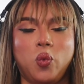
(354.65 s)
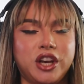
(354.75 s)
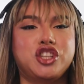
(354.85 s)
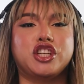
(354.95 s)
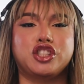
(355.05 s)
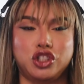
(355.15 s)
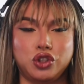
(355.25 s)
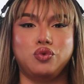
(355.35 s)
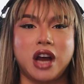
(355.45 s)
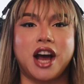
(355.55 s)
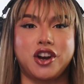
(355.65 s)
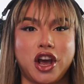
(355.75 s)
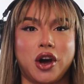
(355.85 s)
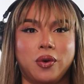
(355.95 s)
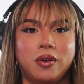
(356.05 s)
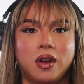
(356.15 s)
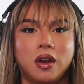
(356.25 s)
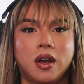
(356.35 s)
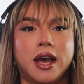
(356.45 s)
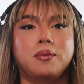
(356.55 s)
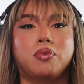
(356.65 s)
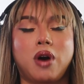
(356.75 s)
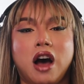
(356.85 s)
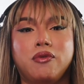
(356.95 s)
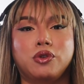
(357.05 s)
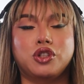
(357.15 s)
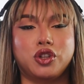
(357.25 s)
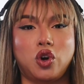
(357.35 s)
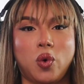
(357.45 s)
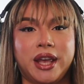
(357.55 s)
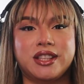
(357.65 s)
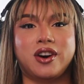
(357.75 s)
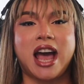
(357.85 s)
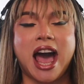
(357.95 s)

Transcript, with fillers: We just do not know. And bravo to the queens that are